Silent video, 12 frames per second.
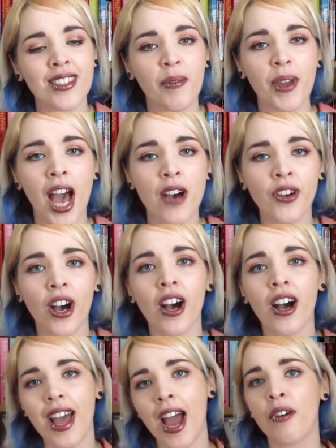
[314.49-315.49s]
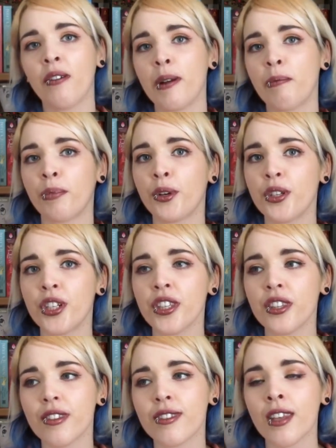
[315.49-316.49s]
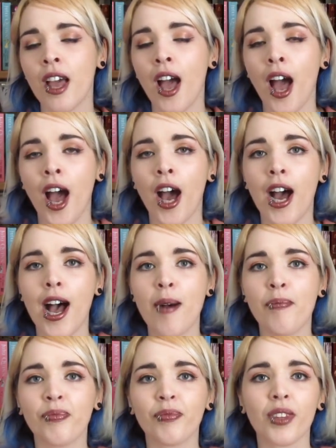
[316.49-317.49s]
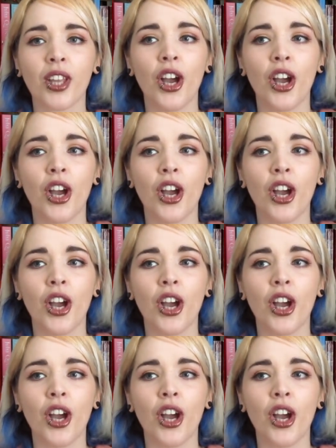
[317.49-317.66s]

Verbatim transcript: so we have our heroine Prudence um,